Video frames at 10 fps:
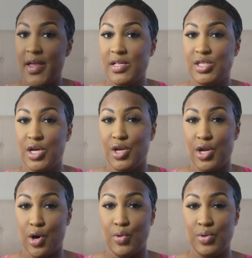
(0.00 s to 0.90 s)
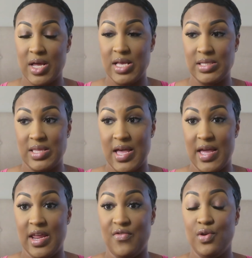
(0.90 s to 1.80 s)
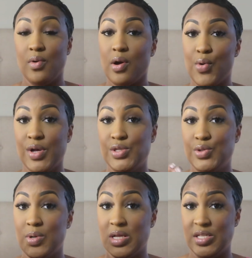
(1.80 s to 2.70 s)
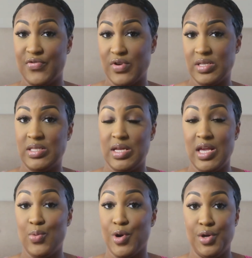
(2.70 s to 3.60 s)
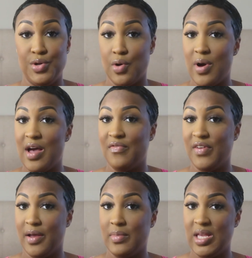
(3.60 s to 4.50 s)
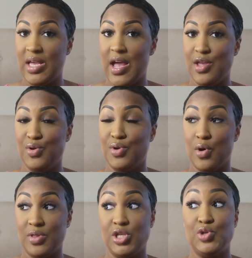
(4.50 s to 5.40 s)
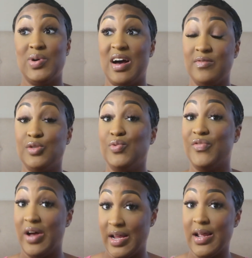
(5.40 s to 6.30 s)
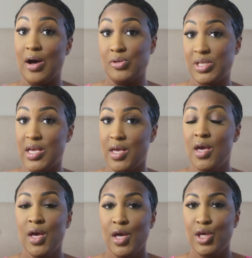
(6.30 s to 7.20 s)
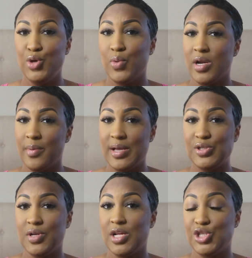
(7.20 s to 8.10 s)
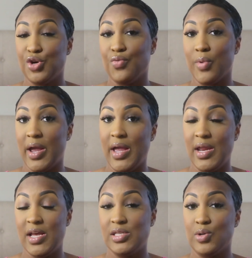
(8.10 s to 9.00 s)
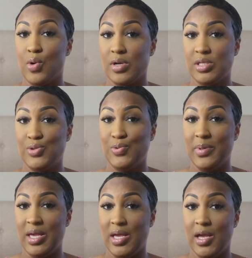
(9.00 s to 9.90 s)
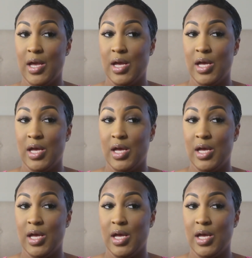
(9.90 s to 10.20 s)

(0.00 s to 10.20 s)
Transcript: thing to note is that if you are going to a different city where you don't have family and you know that you will have to find housing, you wanna make sure that your rate is going to be